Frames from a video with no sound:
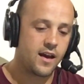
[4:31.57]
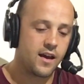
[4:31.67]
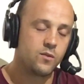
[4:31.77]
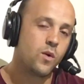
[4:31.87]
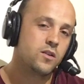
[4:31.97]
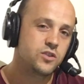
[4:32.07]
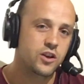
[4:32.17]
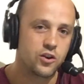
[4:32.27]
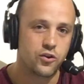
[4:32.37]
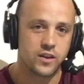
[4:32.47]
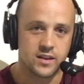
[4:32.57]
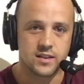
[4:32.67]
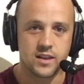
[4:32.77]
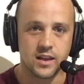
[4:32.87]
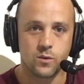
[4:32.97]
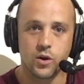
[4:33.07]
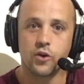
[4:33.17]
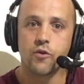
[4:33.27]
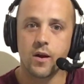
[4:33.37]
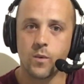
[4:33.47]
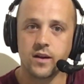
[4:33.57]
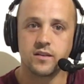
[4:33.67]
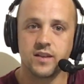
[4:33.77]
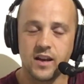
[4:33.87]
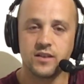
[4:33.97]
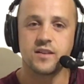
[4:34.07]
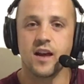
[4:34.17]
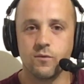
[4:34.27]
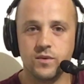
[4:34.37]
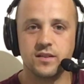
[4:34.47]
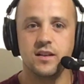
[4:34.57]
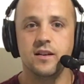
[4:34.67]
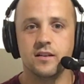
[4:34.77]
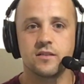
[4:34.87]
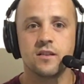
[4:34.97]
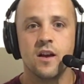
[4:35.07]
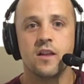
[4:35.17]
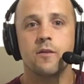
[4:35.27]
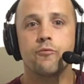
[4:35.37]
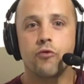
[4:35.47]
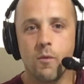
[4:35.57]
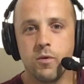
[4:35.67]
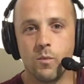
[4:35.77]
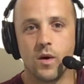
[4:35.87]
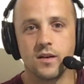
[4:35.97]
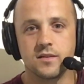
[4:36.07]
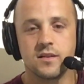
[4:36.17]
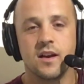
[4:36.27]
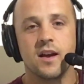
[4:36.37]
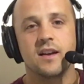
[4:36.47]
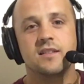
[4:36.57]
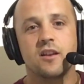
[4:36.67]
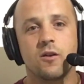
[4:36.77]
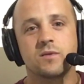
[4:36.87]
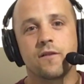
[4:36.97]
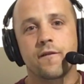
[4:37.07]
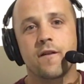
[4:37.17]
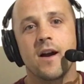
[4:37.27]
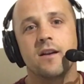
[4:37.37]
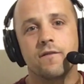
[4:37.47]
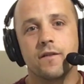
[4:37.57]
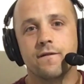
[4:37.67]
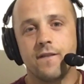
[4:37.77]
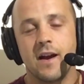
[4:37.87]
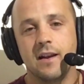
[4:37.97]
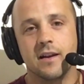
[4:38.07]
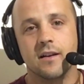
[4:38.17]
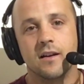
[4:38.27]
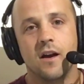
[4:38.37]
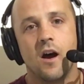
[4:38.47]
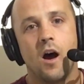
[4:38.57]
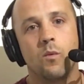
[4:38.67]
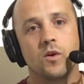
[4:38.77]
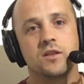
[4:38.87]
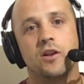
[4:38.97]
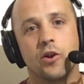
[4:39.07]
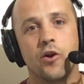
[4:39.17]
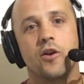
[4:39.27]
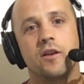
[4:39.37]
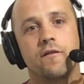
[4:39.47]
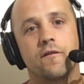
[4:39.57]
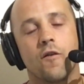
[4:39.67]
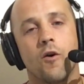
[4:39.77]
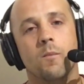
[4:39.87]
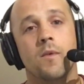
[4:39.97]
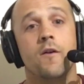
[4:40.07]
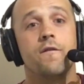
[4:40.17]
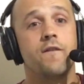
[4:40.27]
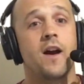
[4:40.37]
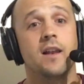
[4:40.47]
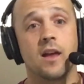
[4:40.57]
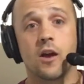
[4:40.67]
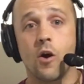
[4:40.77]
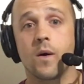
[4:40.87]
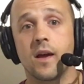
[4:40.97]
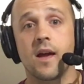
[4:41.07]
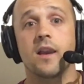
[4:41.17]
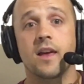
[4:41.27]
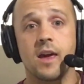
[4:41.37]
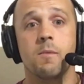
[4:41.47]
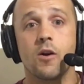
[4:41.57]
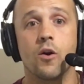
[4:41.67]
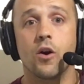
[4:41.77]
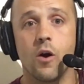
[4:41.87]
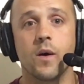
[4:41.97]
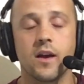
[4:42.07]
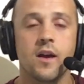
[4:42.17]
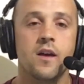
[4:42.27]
And whilst you could look at this and think, what a great way to teach that resilience, the problem is that I was afraid of the failure. I wasn't learning from failing and going again and keeping on going.